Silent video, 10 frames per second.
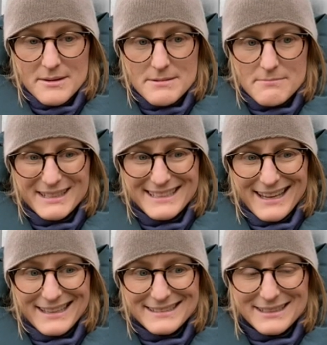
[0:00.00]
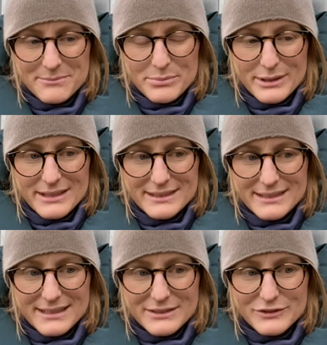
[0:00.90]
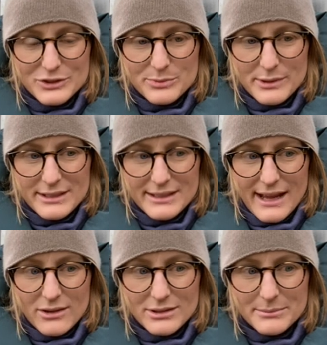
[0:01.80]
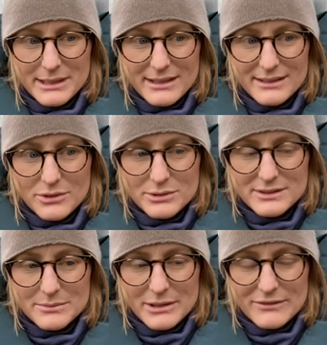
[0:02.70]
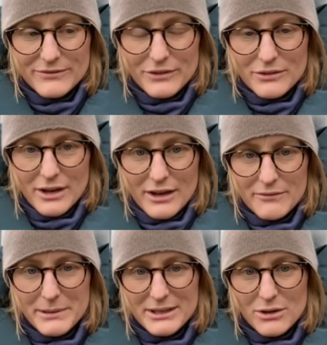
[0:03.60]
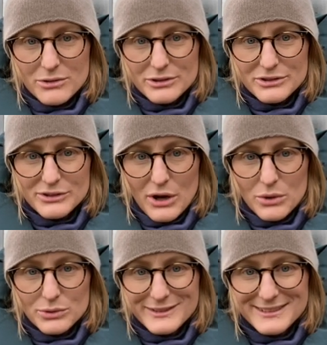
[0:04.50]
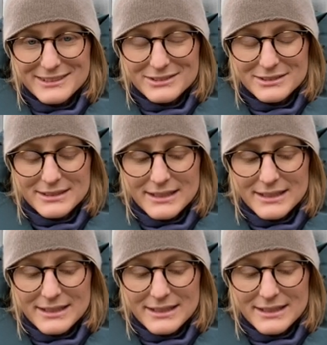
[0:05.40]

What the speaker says: But yes, I'm pretty excited for spring now. I mean, I know it's a bit longer to go still.